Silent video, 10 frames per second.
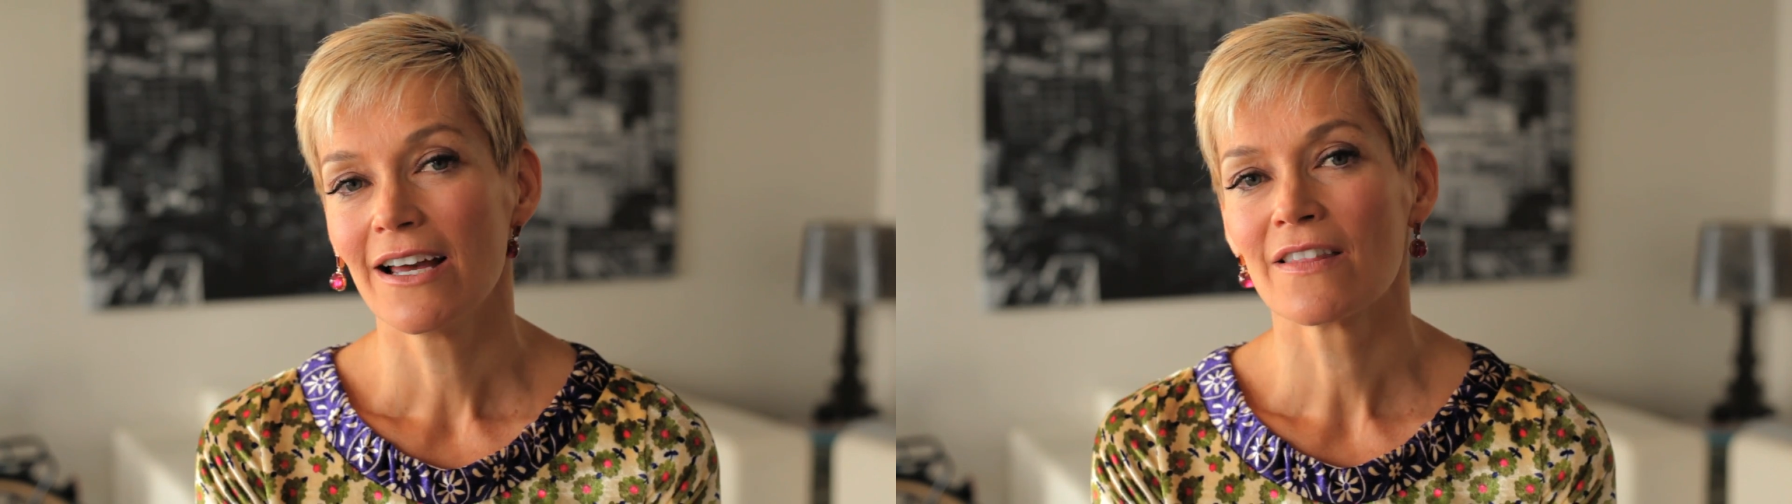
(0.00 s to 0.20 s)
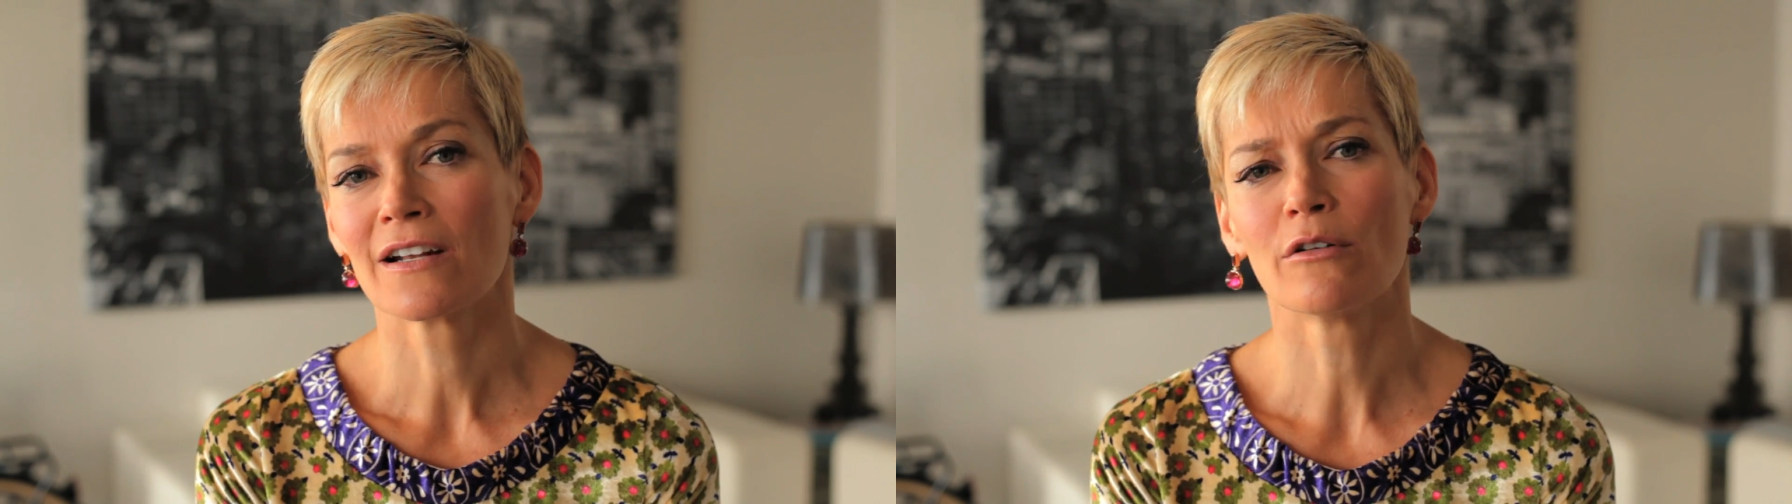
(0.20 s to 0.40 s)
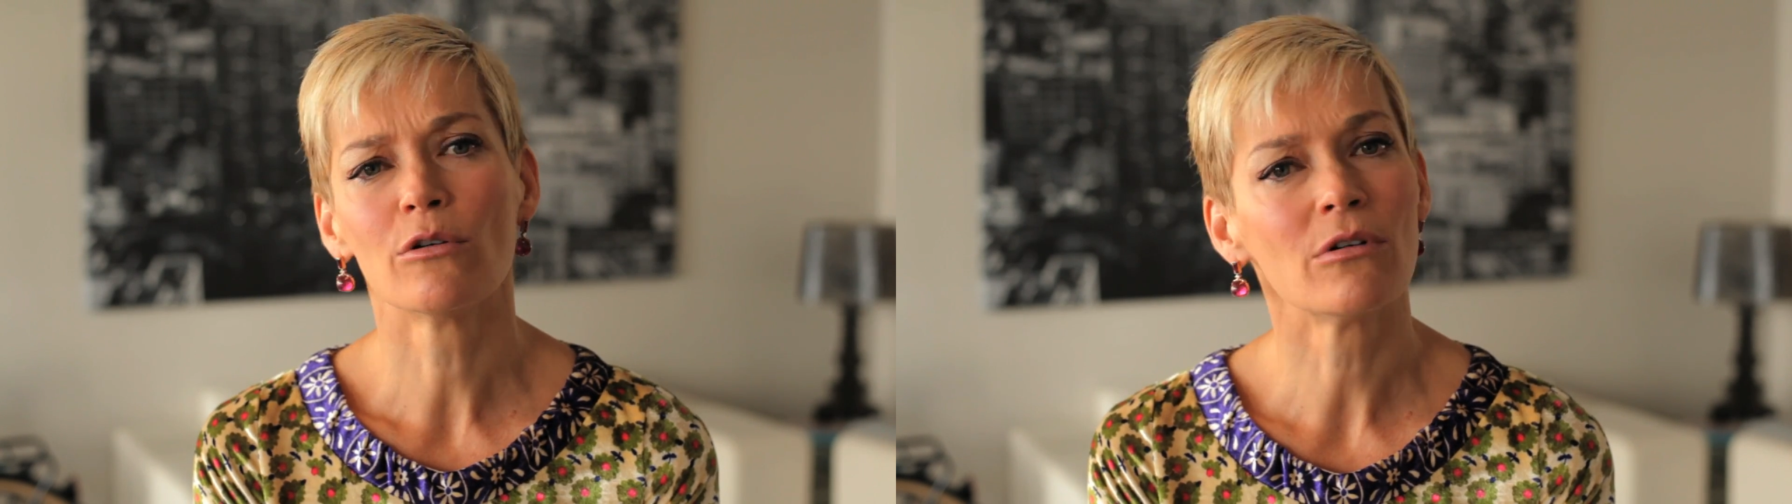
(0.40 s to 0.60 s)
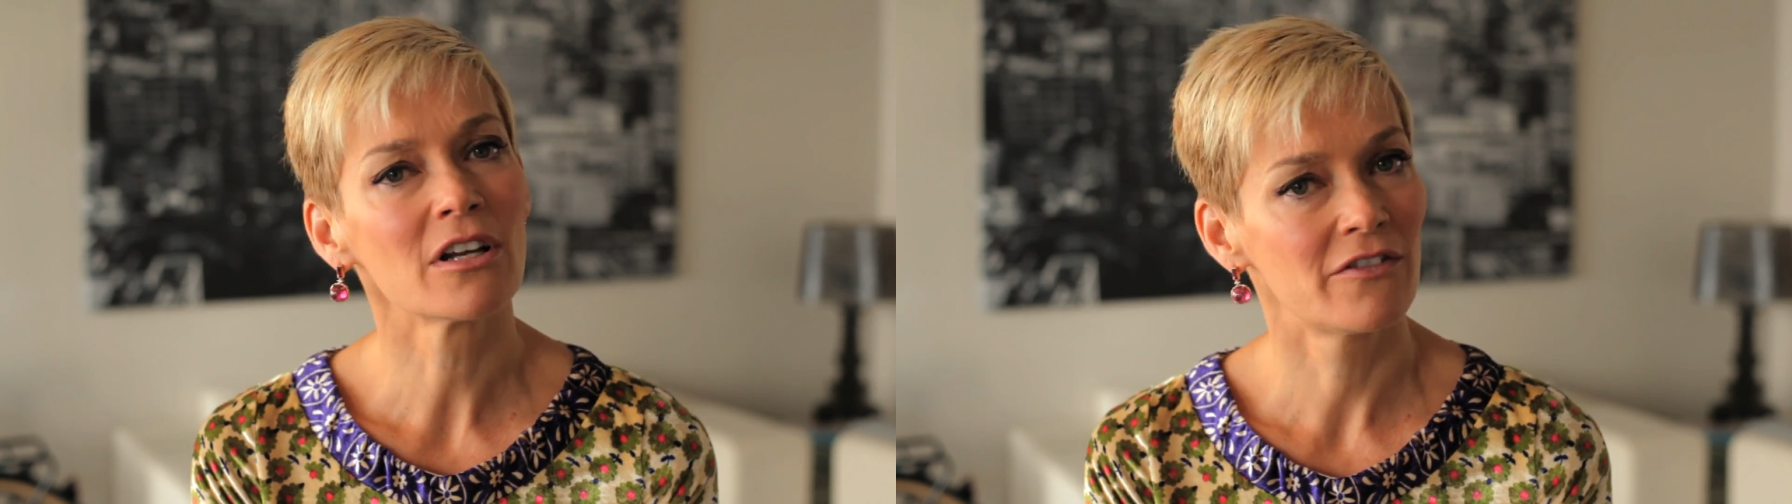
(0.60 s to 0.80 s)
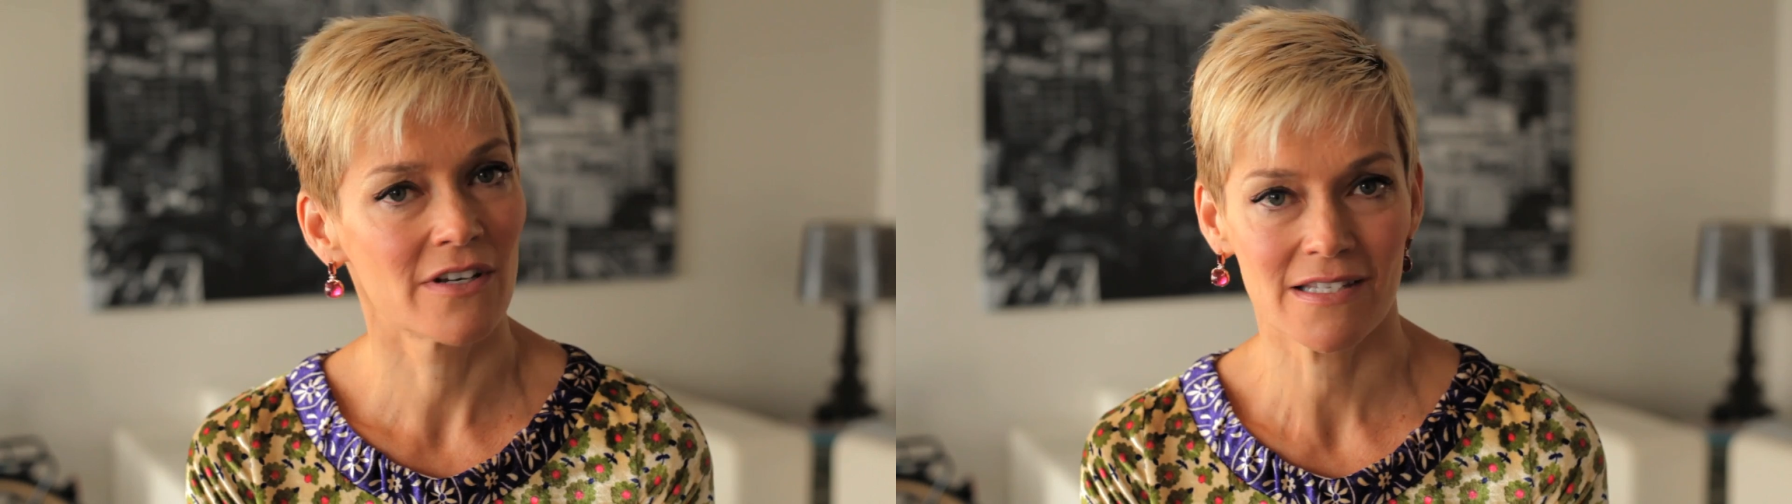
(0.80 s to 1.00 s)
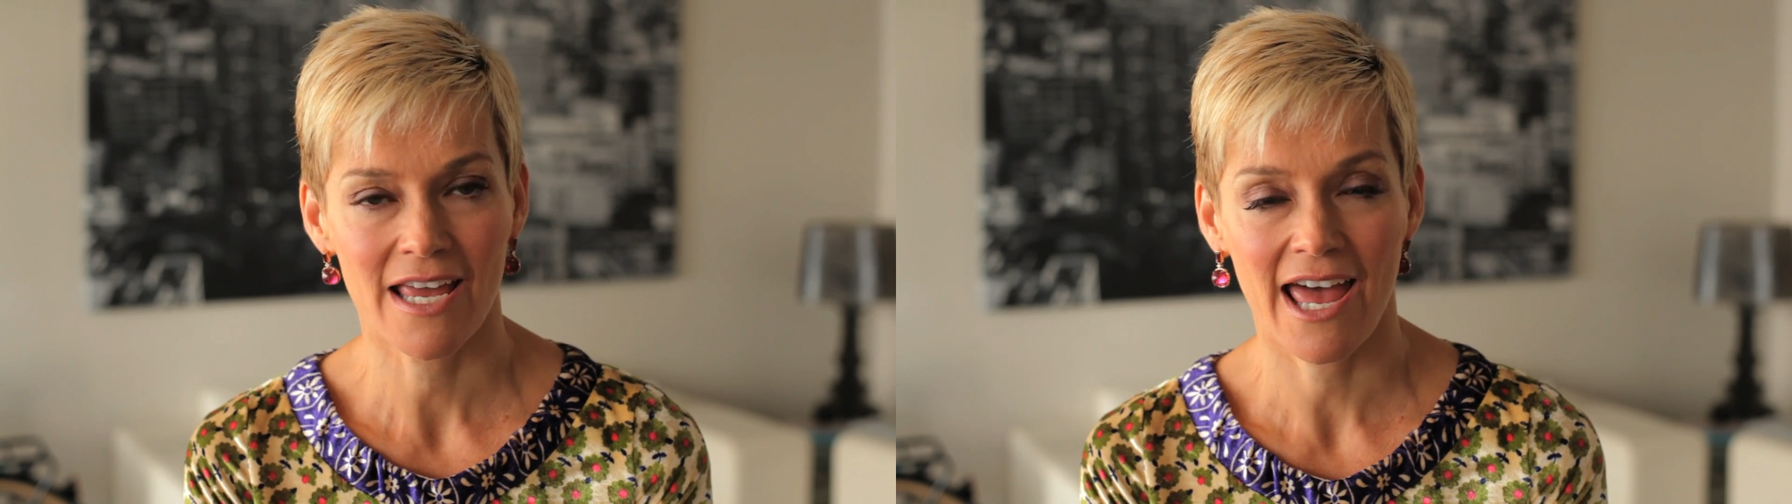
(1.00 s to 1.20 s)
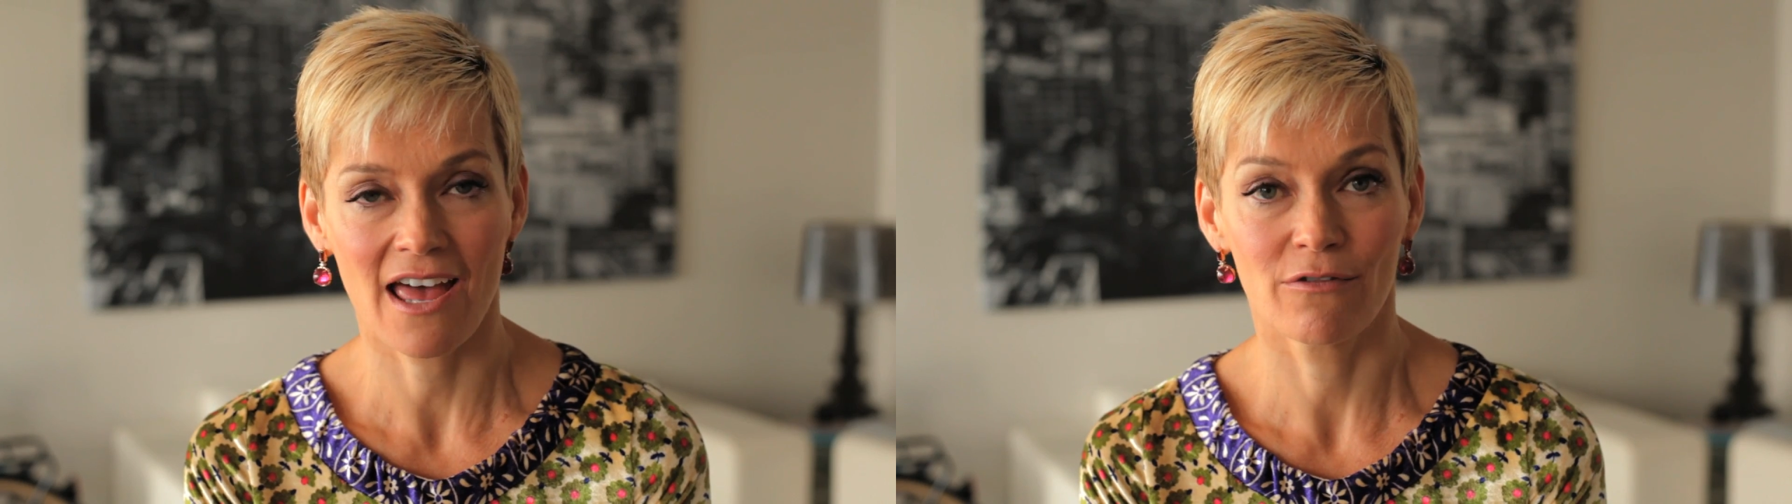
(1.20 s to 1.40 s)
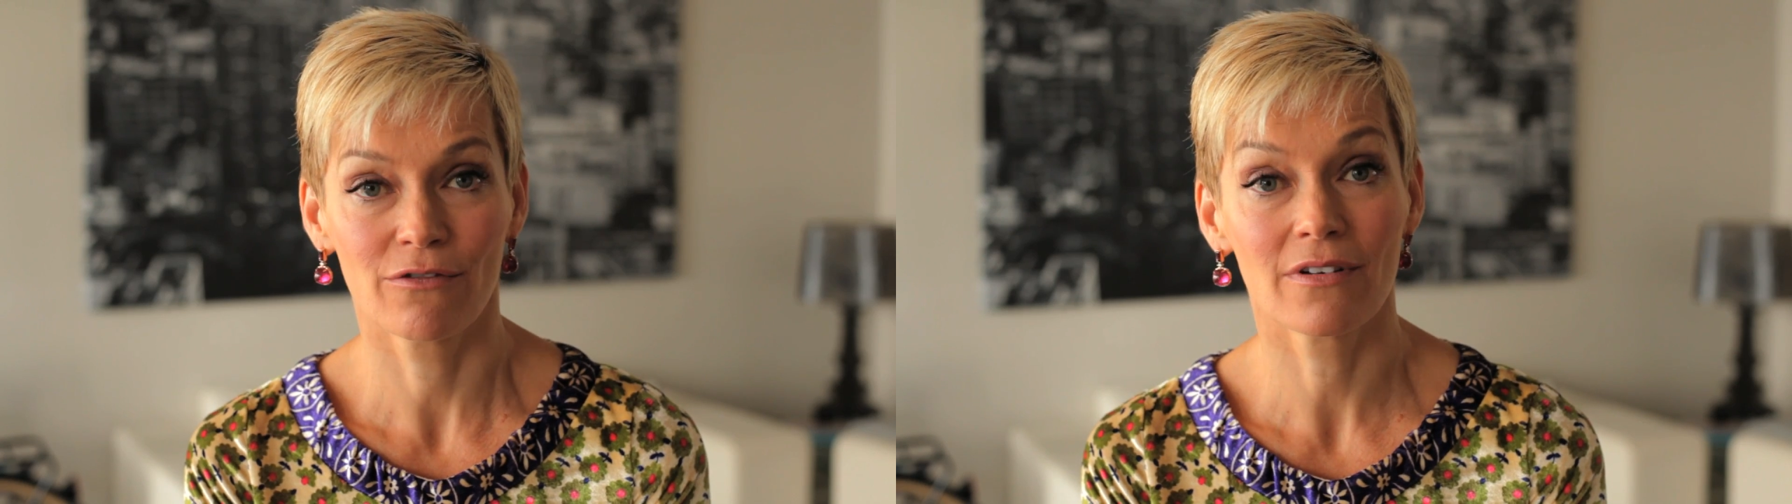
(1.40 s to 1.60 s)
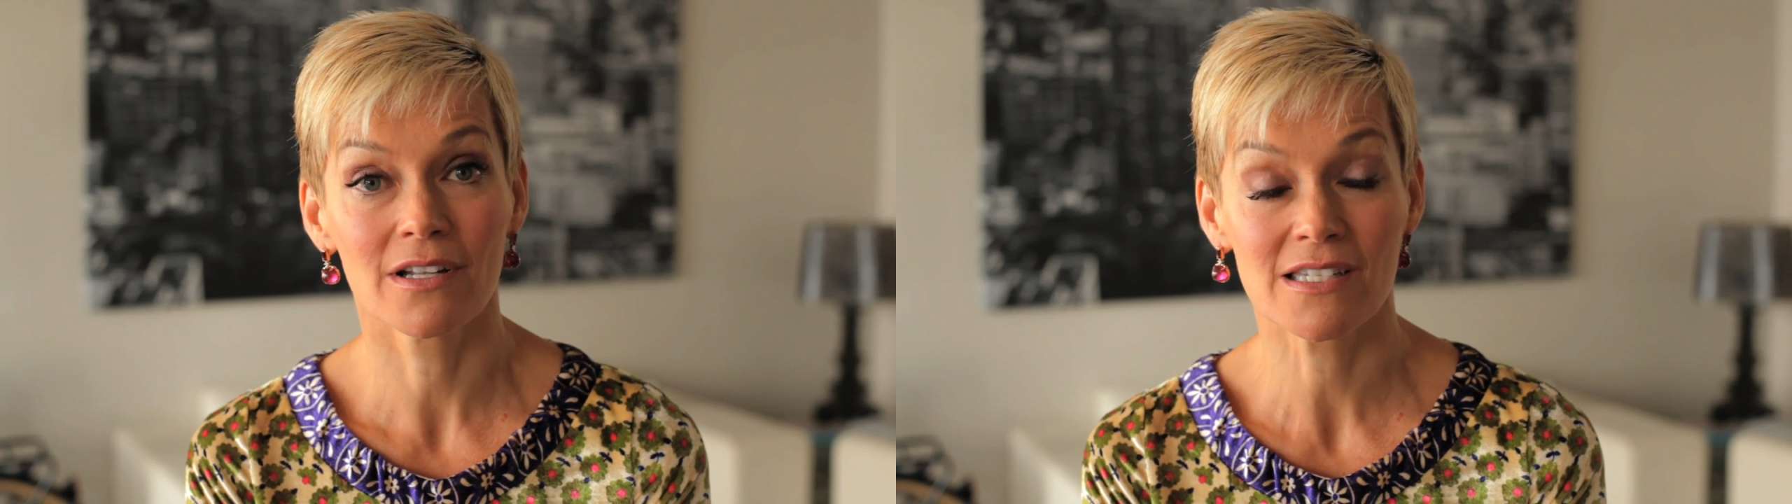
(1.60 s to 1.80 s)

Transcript: that all of us have